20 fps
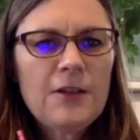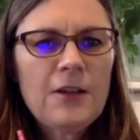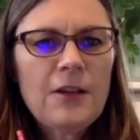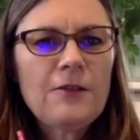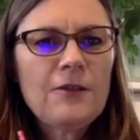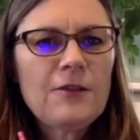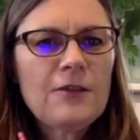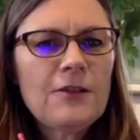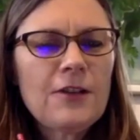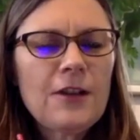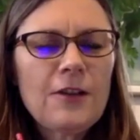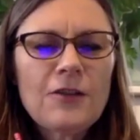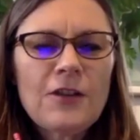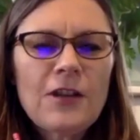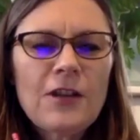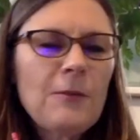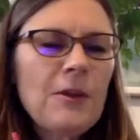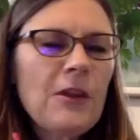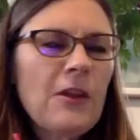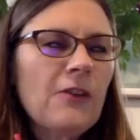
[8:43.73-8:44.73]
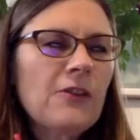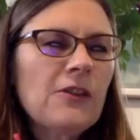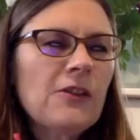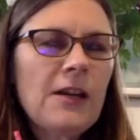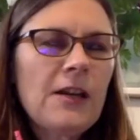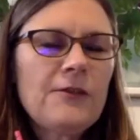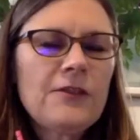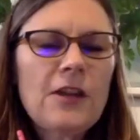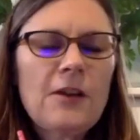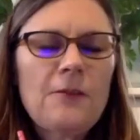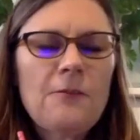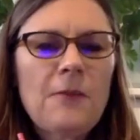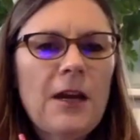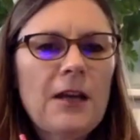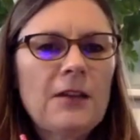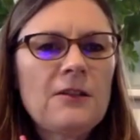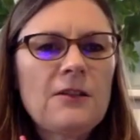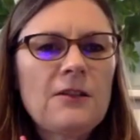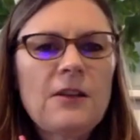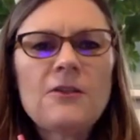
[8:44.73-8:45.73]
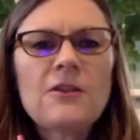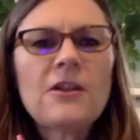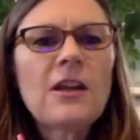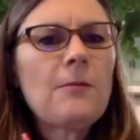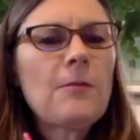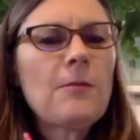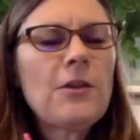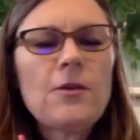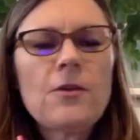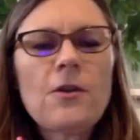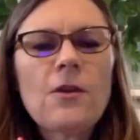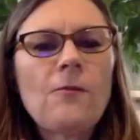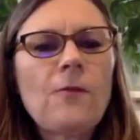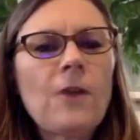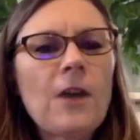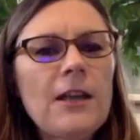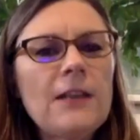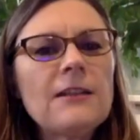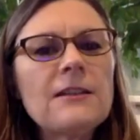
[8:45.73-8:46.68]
Don't tell me those lives don't matter. Don't tell me you can wait.